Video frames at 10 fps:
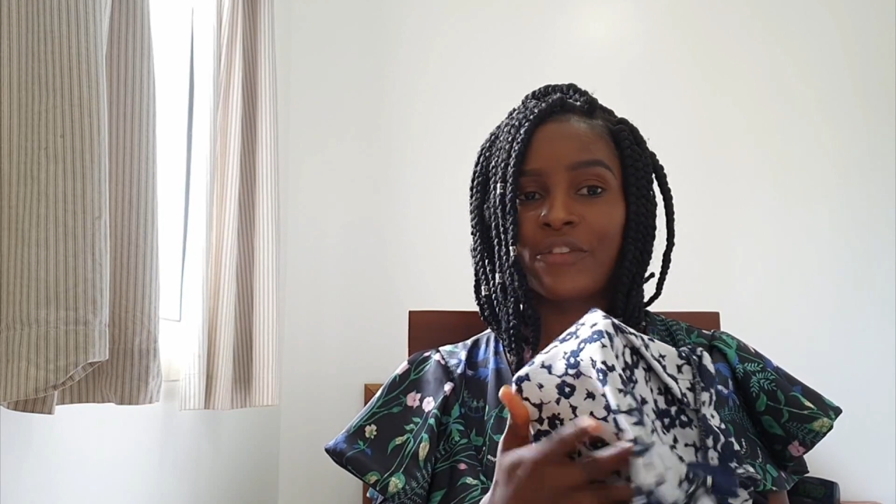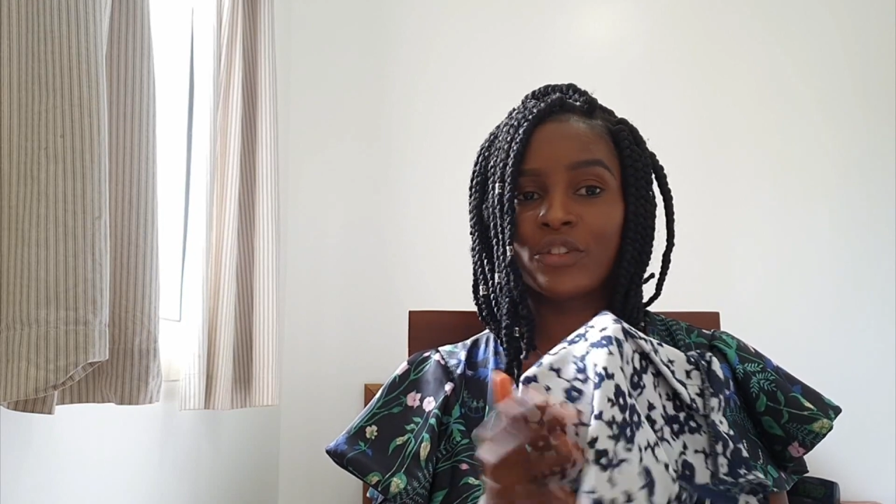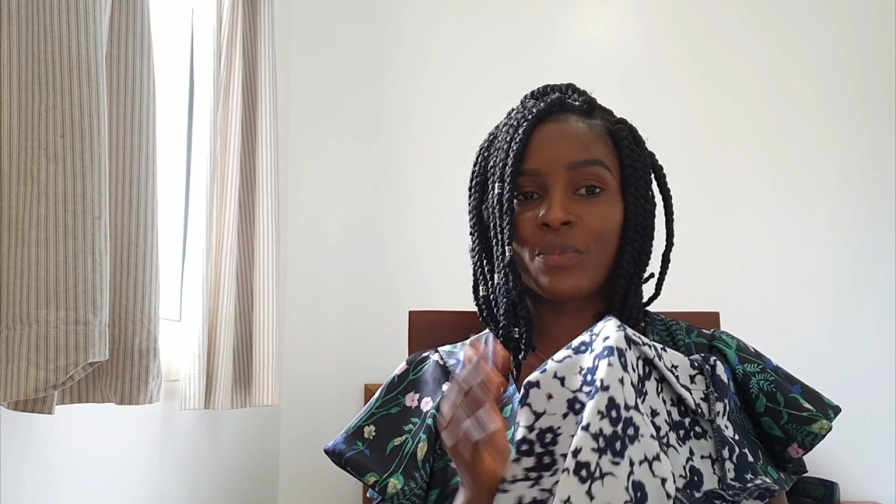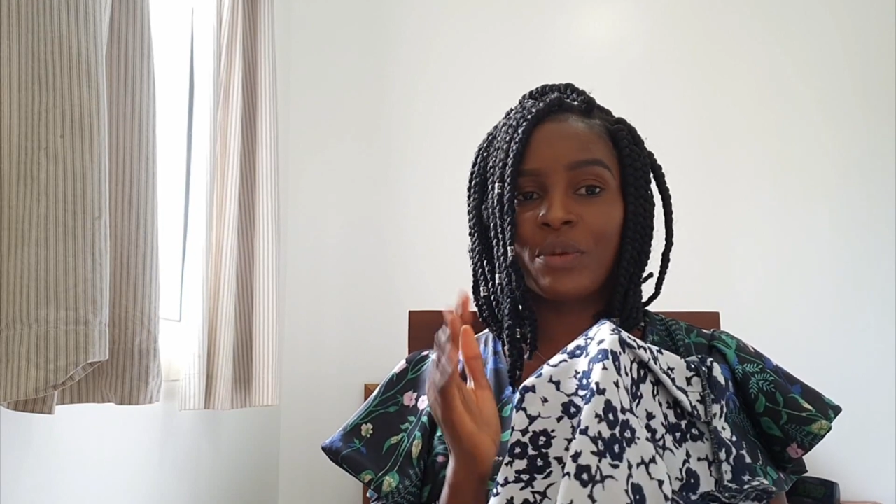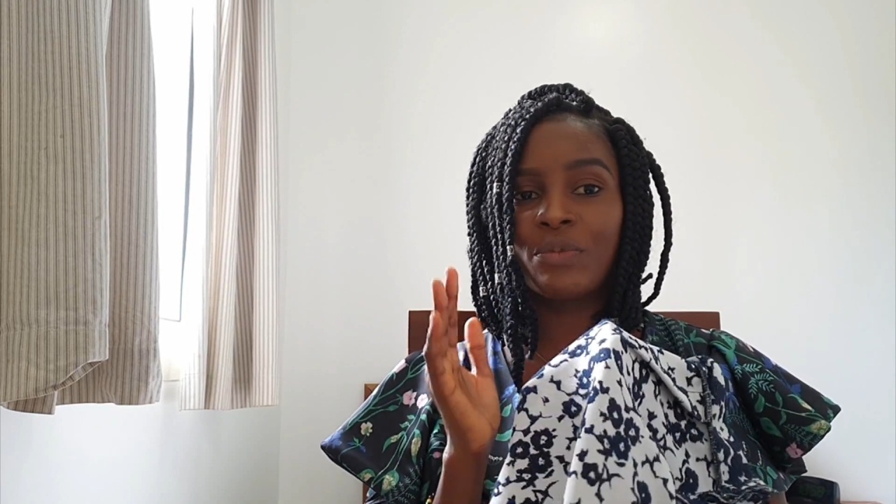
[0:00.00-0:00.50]
For
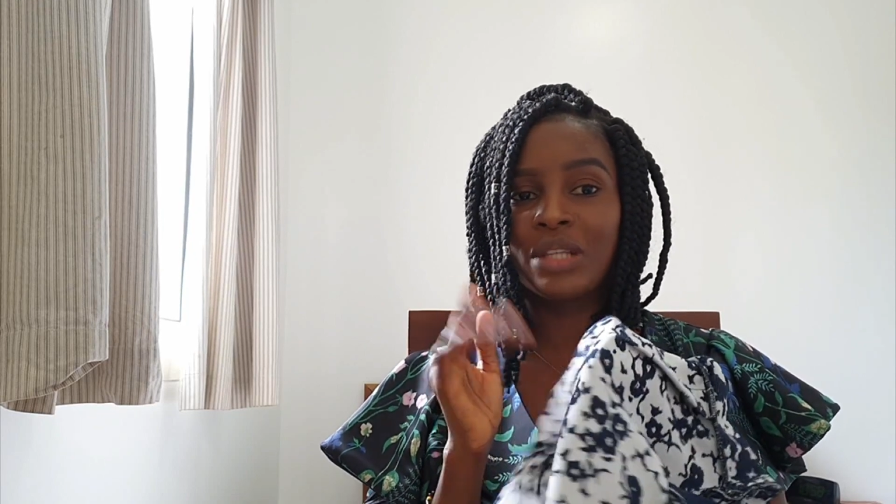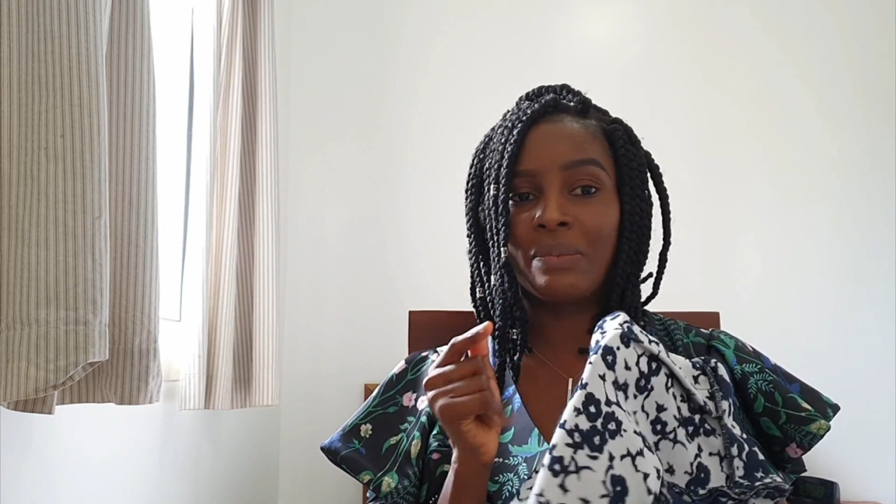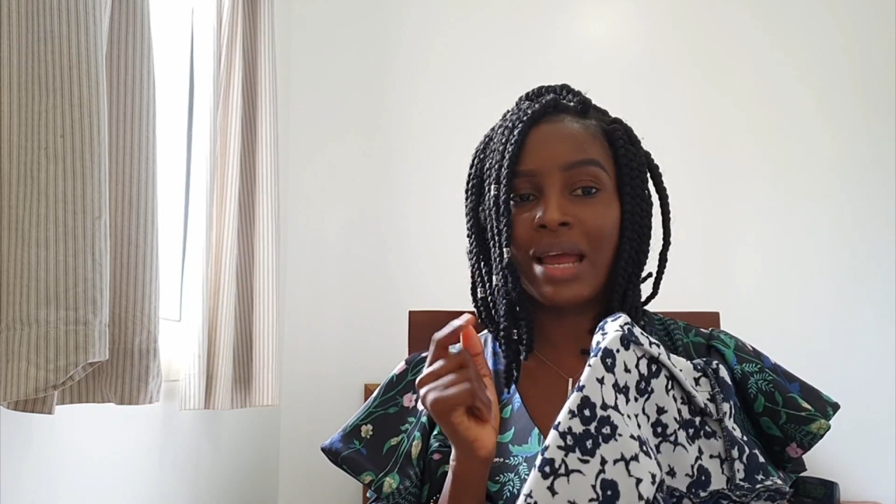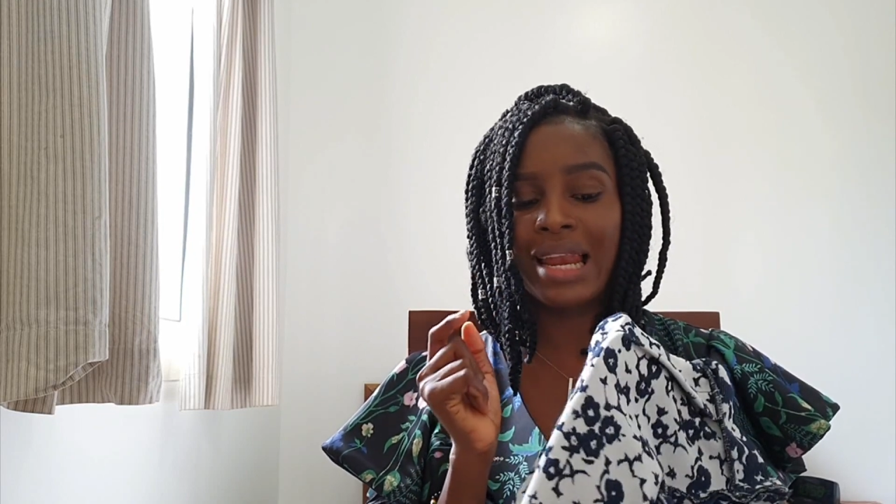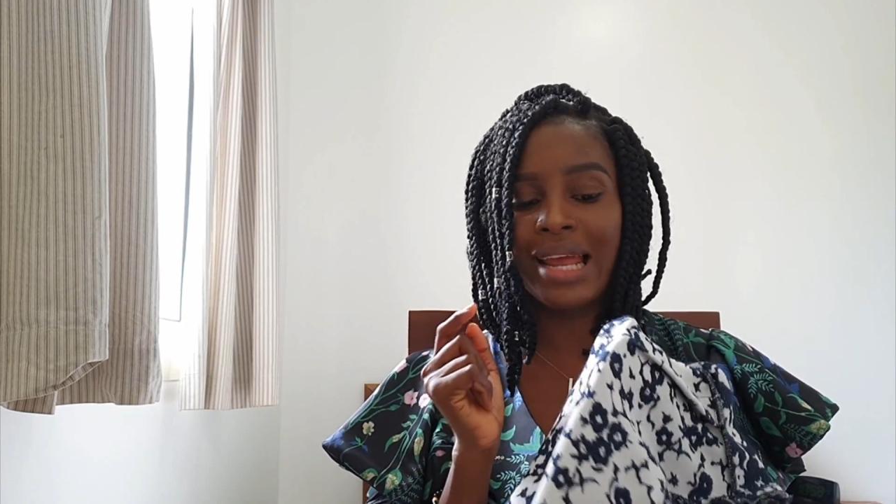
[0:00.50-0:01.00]
some people, they
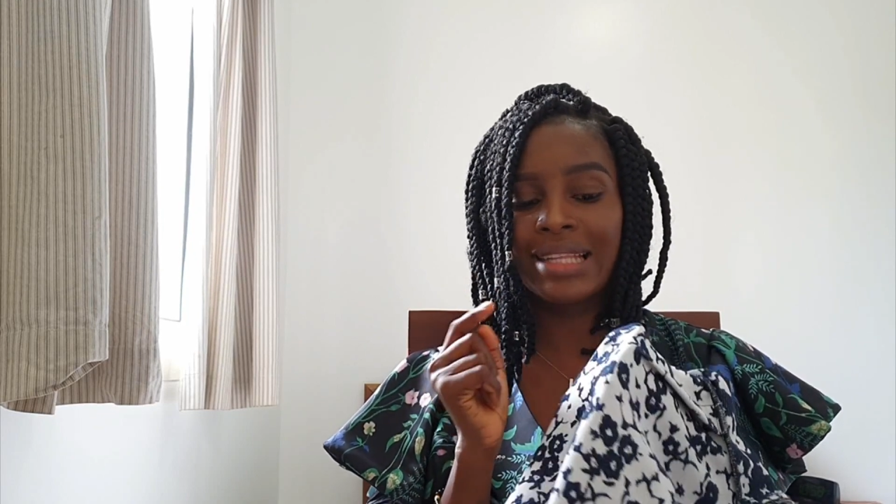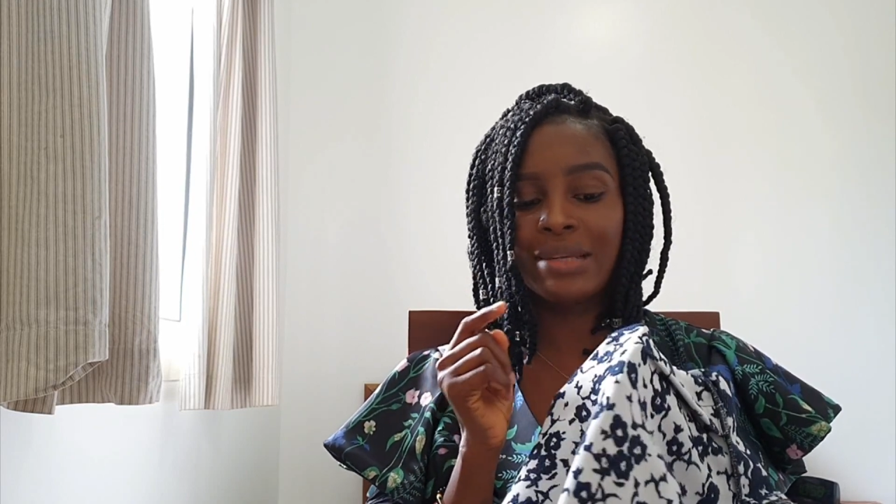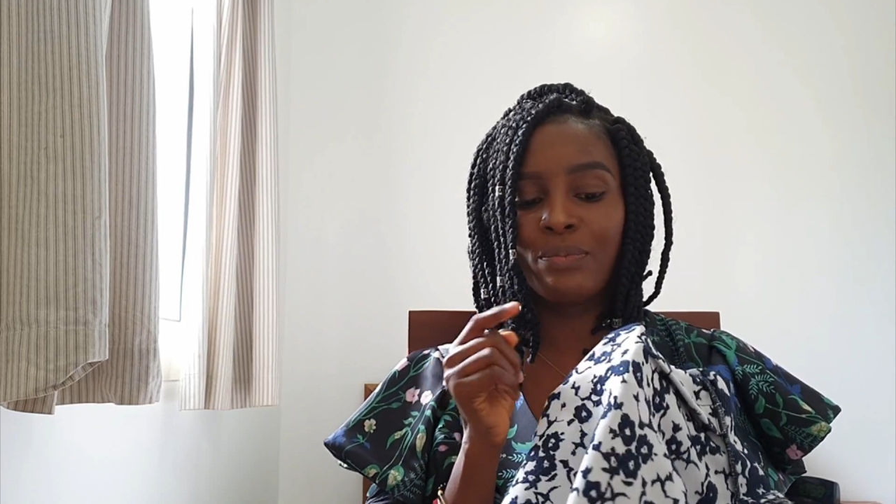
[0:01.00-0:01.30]
might like the